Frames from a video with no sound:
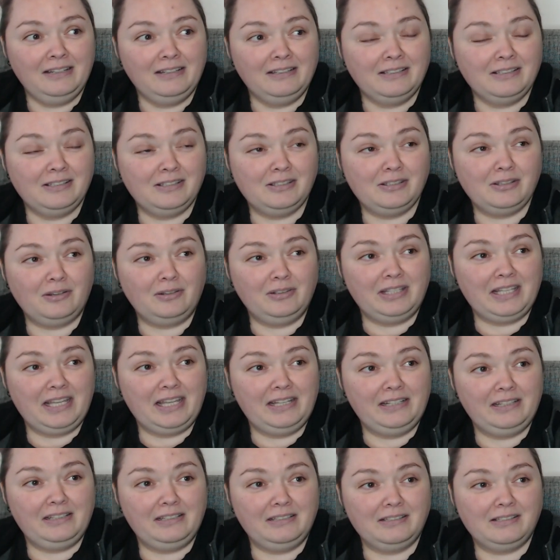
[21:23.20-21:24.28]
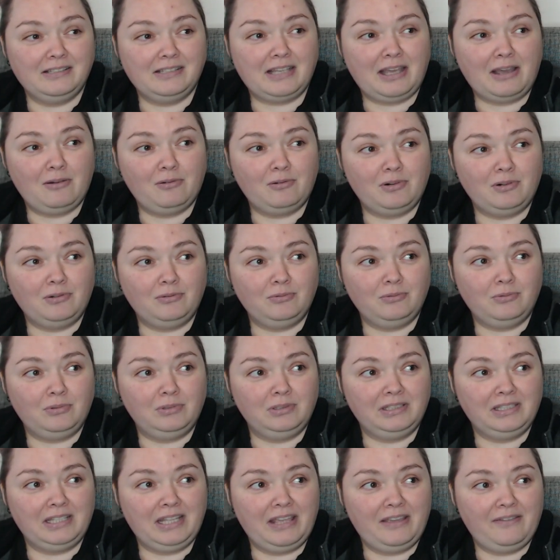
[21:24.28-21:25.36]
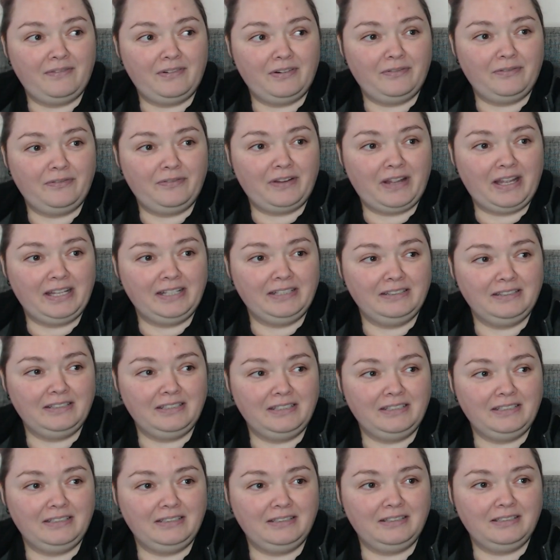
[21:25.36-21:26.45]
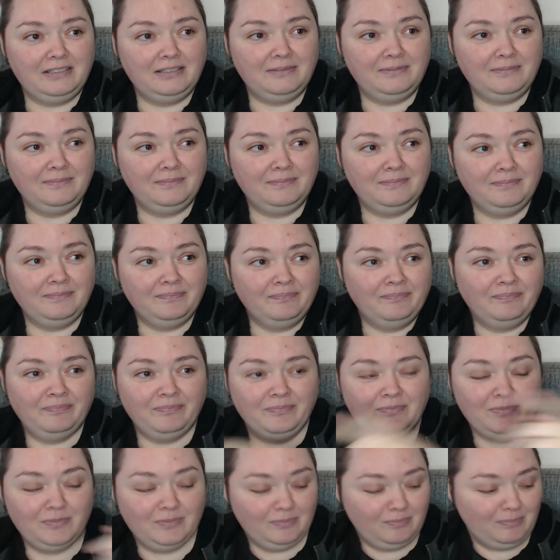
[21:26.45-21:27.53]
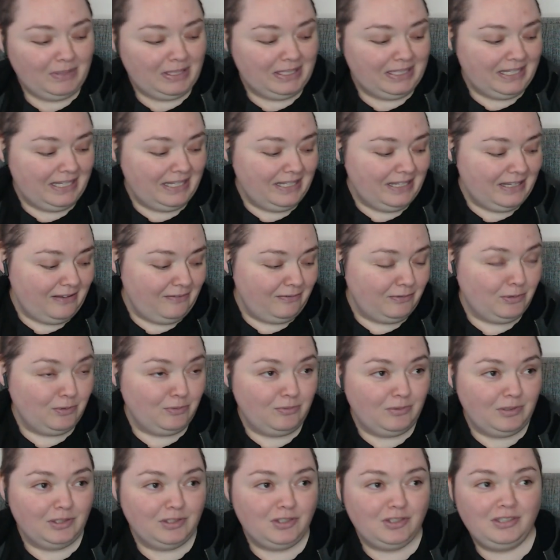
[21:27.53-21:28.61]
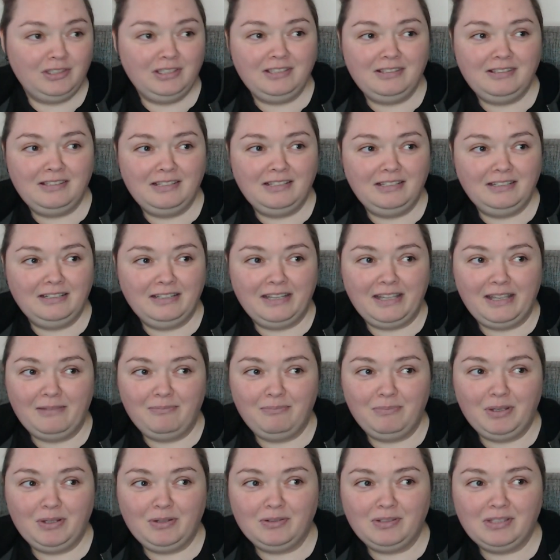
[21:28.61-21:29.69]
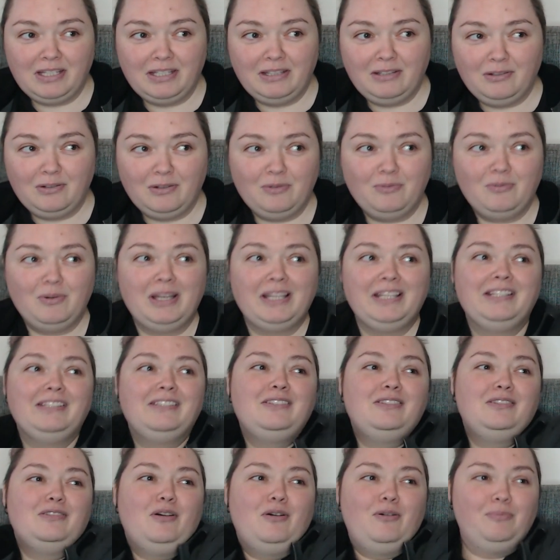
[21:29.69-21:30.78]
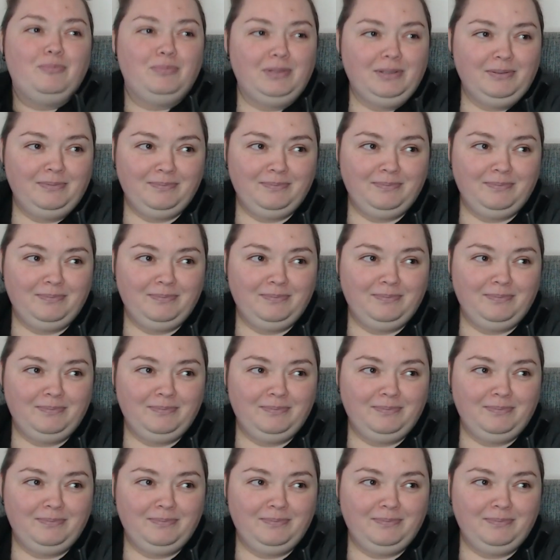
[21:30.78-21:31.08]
so that Sauron will never find it. But I have to watch this scene again because I don't know why he stopped.